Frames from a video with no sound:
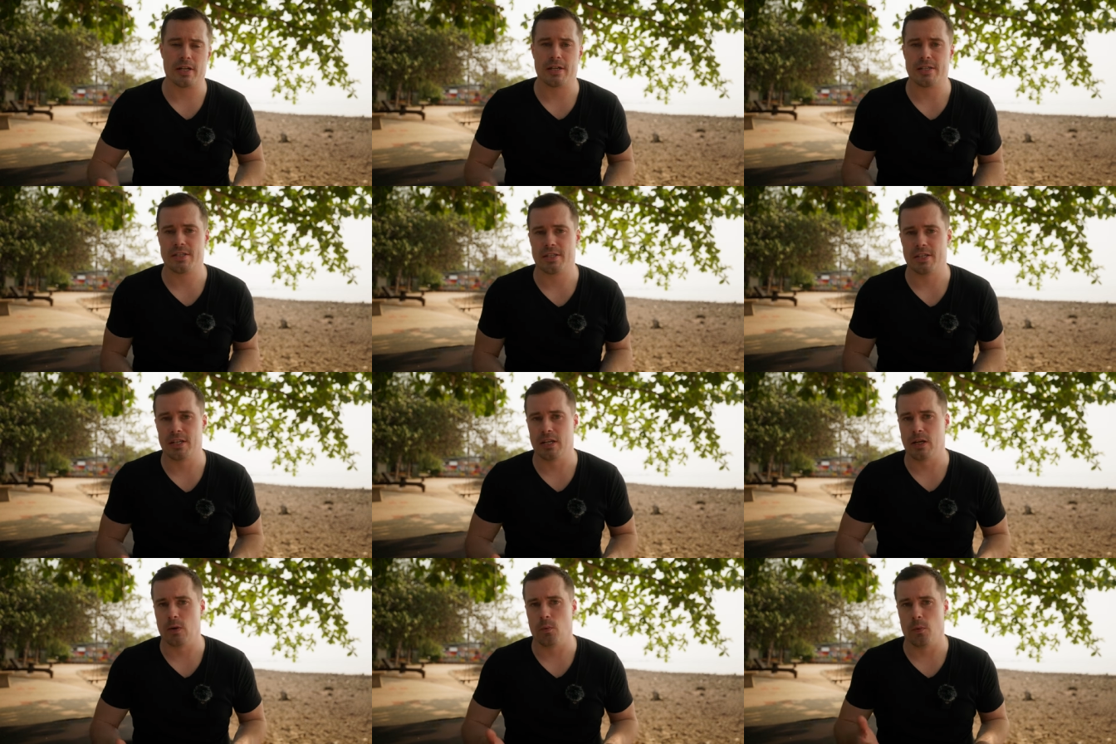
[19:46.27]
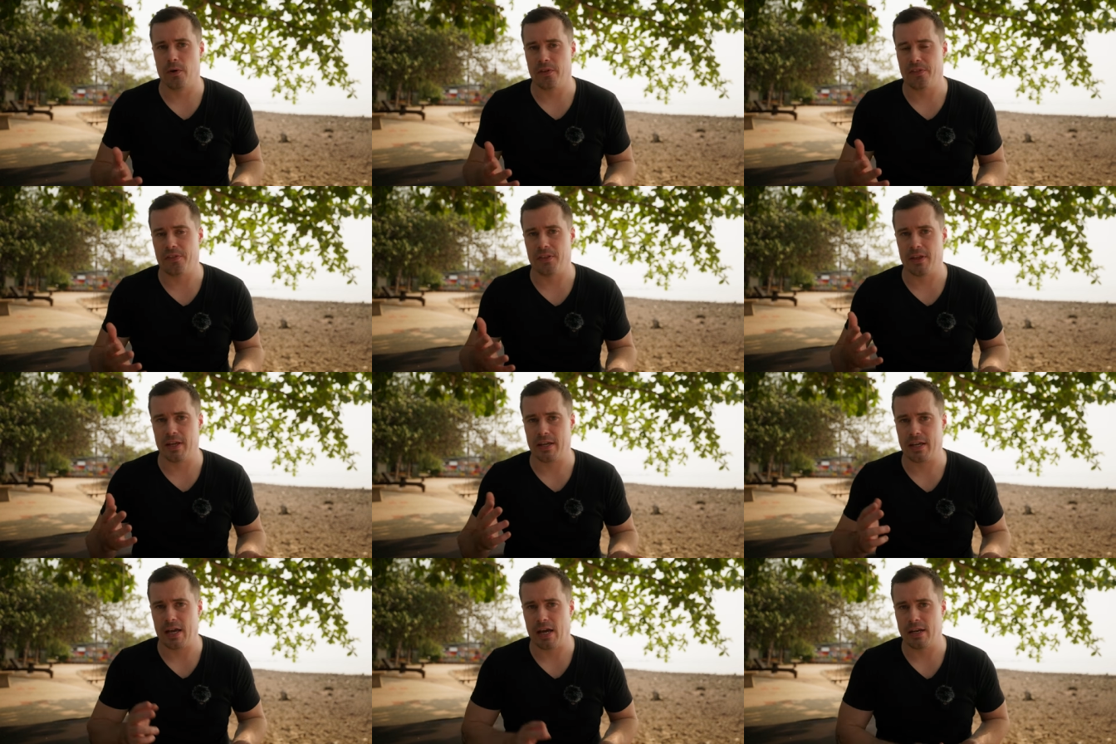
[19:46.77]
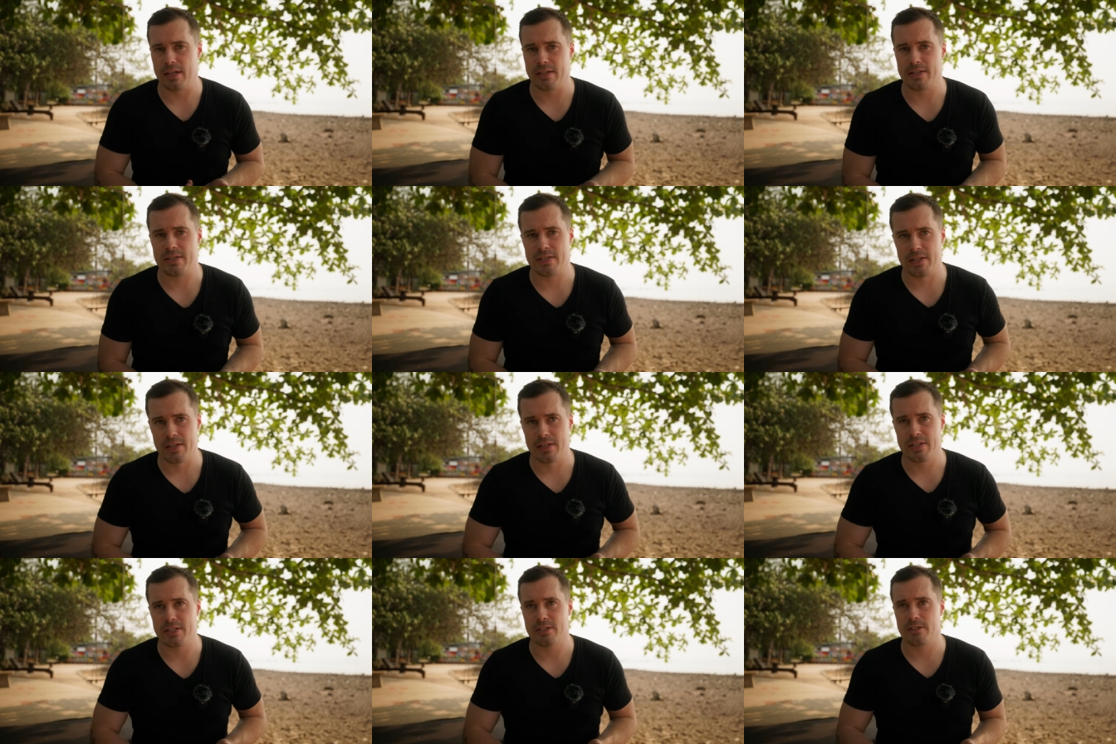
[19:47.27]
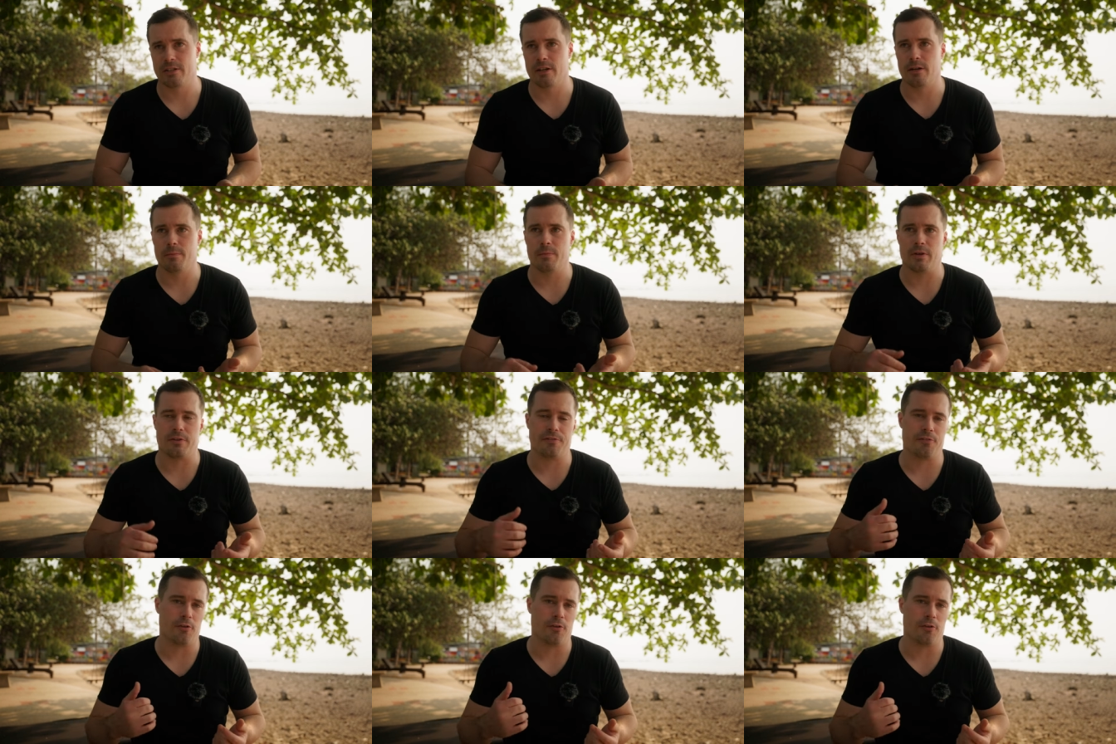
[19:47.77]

that I see with the Canon system.